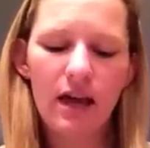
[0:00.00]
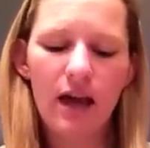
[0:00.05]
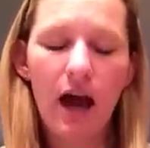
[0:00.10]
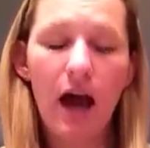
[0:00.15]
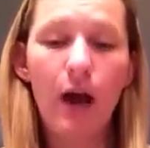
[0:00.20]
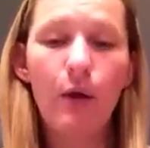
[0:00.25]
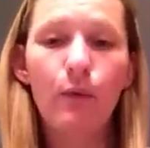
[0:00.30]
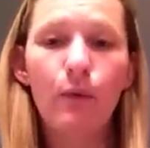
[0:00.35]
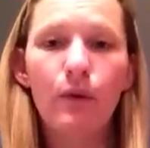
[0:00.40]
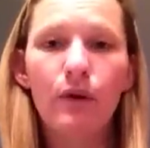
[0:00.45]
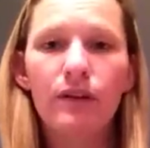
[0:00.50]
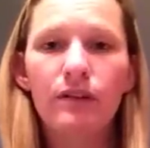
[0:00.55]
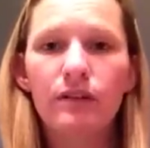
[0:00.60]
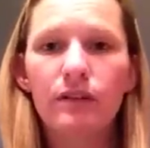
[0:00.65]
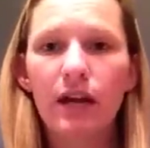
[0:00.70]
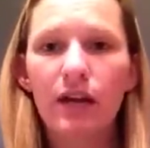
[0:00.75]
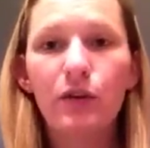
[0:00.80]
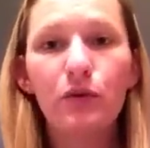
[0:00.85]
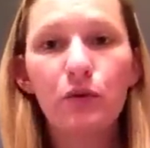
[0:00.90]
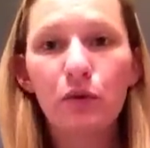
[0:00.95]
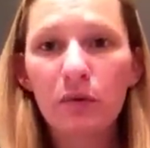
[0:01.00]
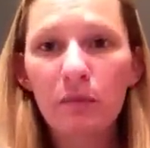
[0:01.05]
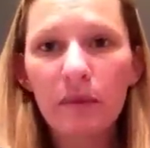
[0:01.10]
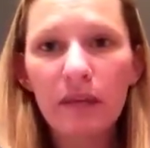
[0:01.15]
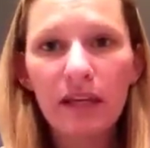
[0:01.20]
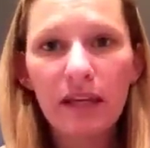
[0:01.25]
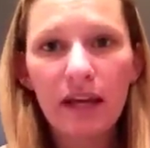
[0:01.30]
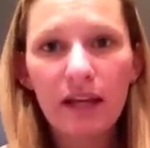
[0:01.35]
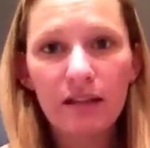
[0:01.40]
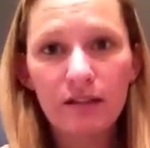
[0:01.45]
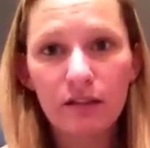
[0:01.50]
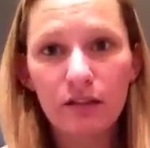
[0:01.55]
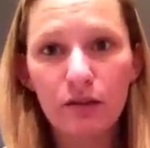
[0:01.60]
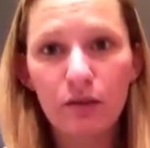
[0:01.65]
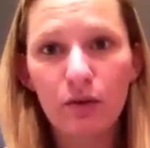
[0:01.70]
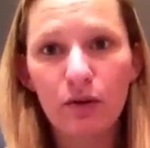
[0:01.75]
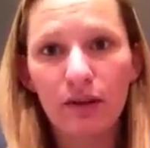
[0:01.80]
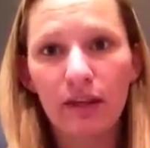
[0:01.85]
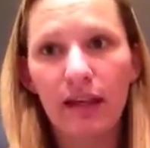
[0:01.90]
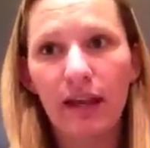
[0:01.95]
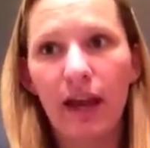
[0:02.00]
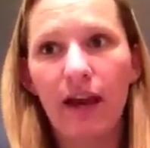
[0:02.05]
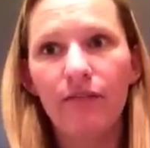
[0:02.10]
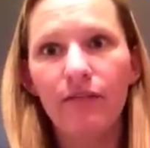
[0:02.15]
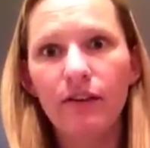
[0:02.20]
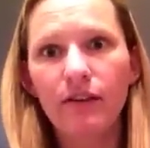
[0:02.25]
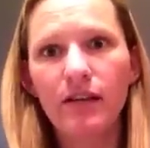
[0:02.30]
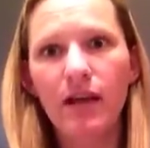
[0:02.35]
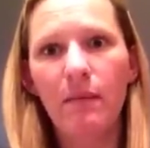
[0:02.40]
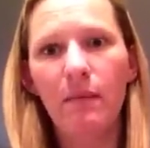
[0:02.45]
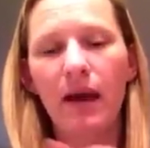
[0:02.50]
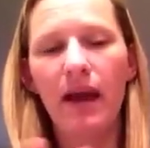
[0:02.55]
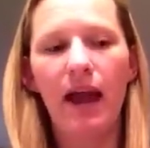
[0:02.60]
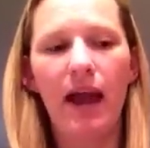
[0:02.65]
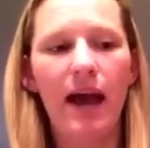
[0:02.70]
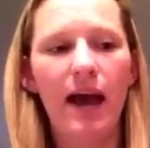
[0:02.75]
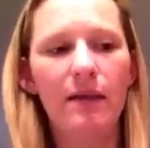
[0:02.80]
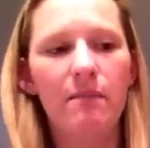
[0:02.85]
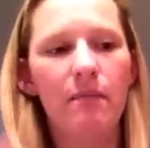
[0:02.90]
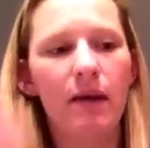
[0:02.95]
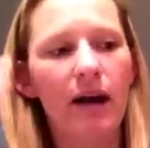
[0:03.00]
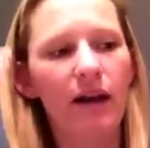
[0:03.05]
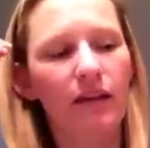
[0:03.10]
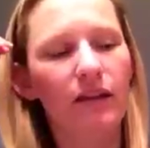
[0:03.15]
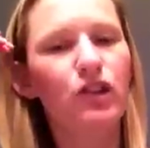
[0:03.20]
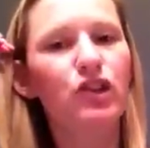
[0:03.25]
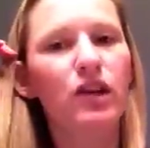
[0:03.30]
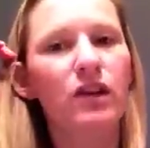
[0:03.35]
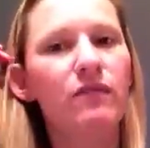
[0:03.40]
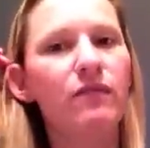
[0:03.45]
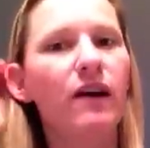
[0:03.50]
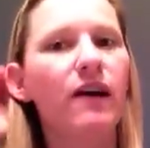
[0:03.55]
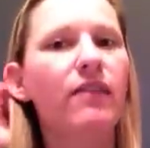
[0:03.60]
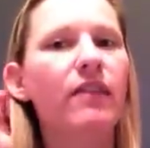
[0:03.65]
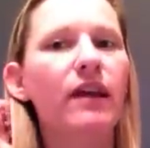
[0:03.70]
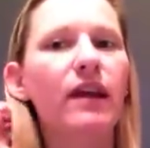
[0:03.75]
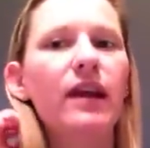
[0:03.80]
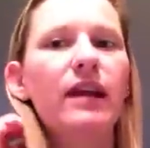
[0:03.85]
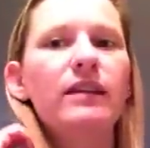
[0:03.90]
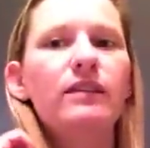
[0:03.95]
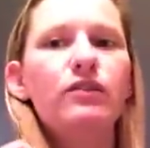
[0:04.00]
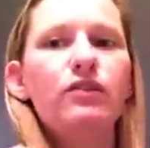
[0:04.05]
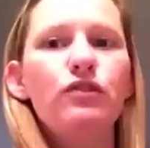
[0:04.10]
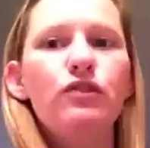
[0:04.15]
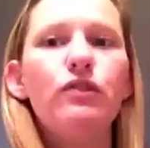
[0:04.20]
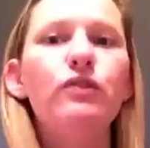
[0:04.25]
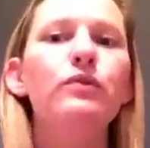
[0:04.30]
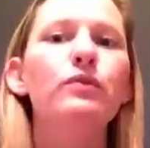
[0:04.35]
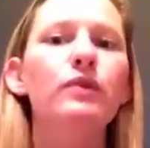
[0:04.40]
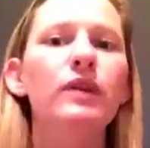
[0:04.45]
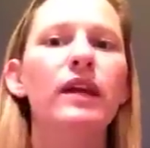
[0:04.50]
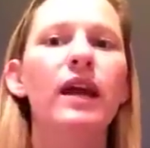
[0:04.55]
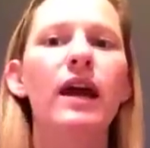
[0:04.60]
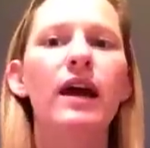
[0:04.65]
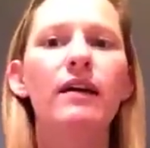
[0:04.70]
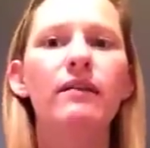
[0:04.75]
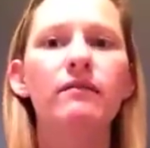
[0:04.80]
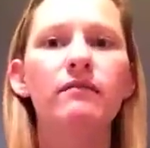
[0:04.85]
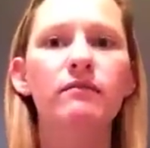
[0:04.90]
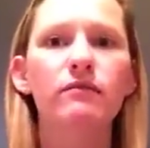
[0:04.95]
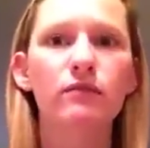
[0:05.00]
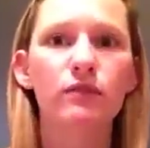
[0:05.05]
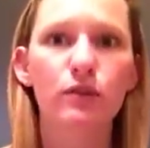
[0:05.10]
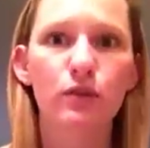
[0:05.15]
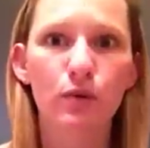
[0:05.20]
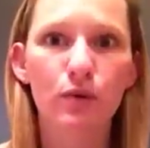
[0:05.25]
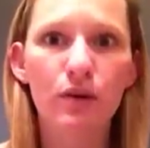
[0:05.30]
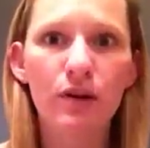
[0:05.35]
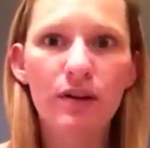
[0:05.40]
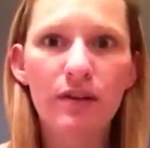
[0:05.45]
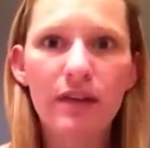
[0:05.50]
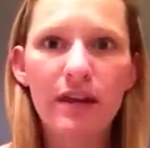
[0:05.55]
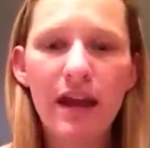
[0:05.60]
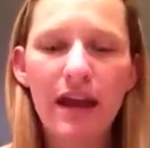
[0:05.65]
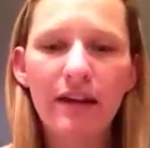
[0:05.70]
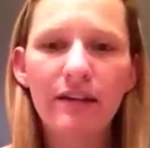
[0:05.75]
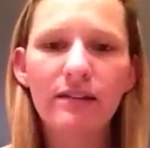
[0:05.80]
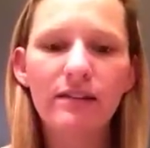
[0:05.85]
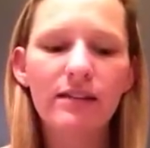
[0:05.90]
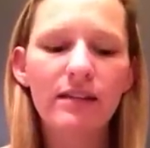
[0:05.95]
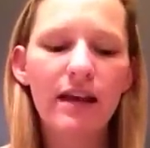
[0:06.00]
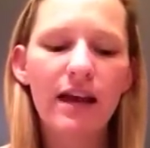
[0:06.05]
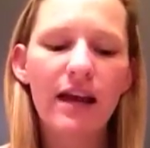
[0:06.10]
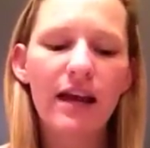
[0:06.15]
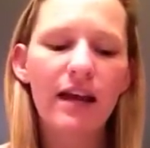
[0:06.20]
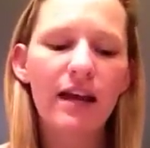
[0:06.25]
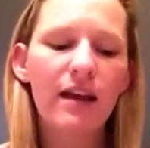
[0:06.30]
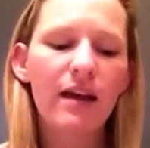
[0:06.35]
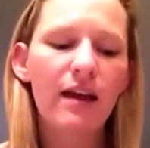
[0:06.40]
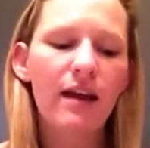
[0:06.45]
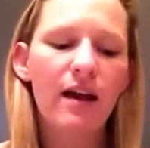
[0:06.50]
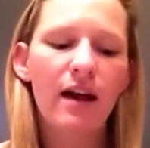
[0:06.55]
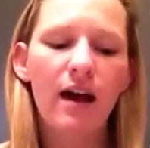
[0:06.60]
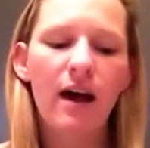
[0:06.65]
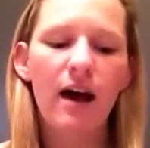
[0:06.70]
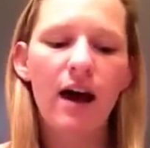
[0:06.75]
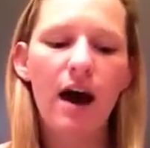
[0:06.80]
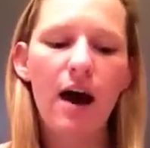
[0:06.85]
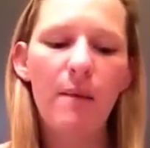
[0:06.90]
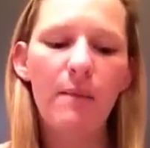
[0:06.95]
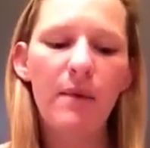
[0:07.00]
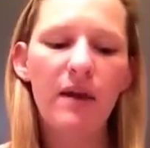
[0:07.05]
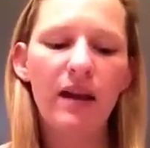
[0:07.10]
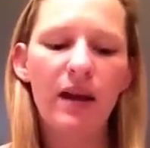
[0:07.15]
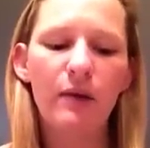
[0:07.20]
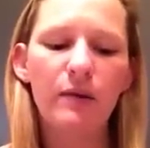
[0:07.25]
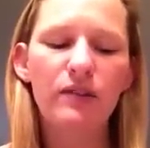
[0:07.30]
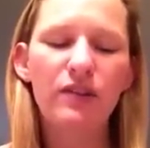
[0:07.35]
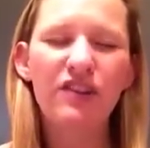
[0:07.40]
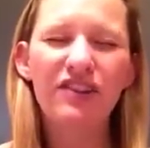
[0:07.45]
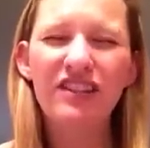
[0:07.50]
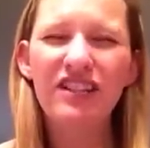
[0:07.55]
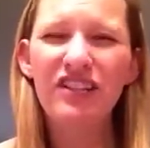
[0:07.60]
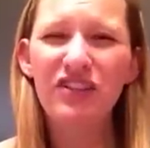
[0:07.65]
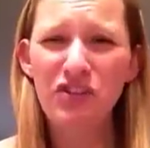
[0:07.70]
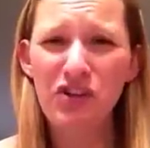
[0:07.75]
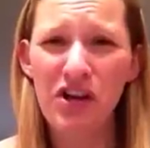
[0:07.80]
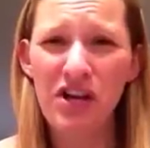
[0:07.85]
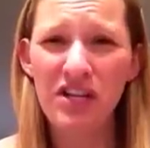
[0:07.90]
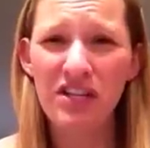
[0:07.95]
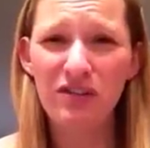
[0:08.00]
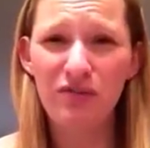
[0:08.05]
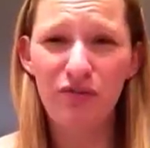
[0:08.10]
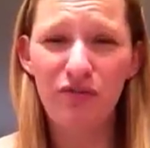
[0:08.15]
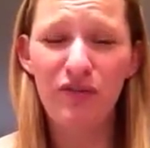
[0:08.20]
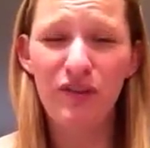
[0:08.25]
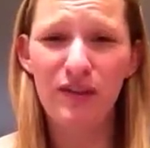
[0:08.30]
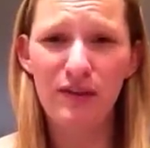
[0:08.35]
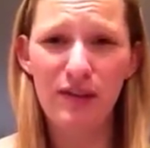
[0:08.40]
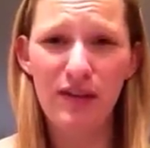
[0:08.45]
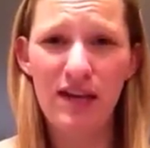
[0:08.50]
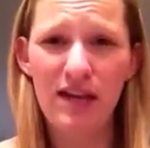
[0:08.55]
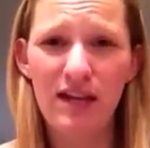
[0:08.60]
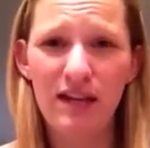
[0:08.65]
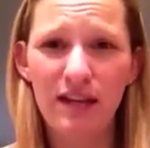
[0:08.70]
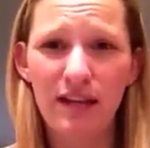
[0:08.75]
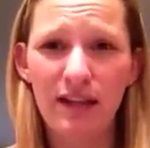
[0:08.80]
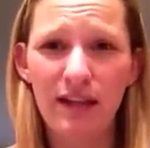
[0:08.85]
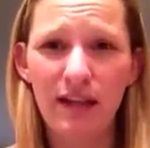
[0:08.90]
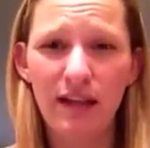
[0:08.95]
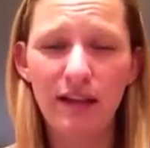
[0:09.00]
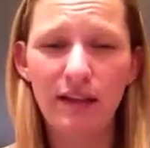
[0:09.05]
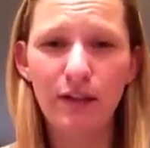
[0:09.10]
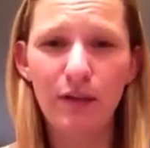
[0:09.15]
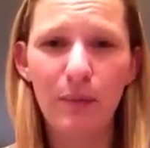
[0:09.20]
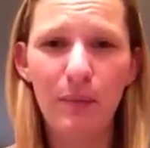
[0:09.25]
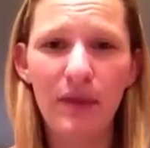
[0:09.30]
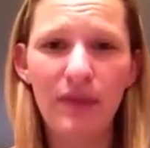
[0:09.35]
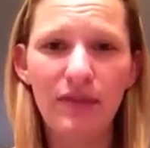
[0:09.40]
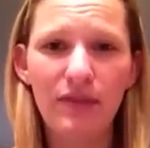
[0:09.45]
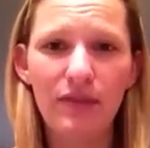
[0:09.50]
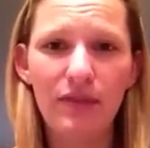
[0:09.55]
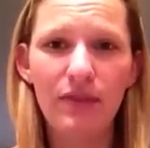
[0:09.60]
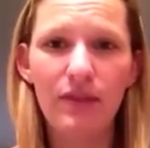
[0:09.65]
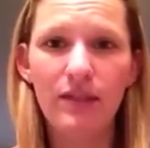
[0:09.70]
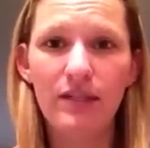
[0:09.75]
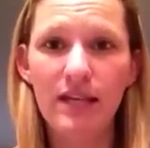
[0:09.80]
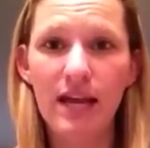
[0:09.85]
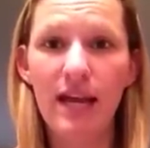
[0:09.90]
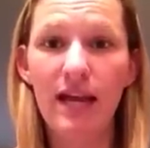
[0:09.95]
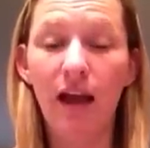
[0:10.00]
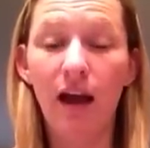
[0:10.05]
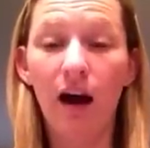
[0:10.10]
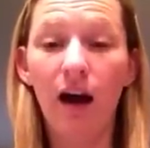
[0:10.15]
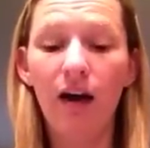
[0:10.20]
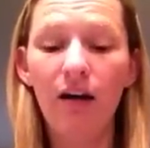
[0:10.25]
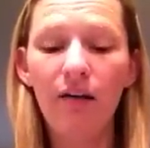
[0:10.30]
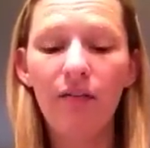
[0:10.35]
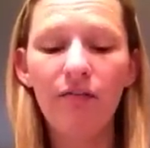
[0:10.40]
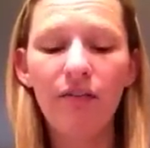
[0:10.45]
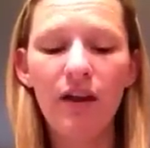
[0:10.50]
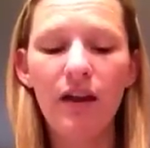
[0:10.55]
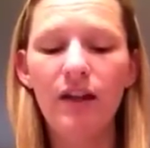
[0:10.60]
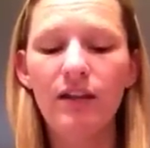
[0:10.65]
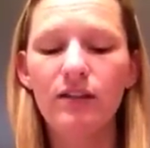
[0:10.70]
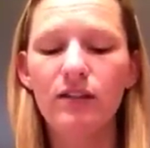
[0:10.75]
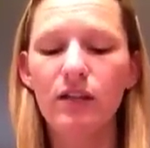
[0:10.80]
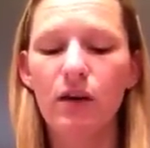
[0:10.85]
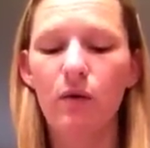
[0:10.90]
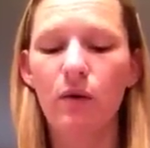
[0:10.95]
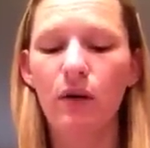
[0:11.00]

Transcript: I normally get sore, every time I add mileage, I find that I do get sore the next day. And I was already starting to feel it a little bit the day of, so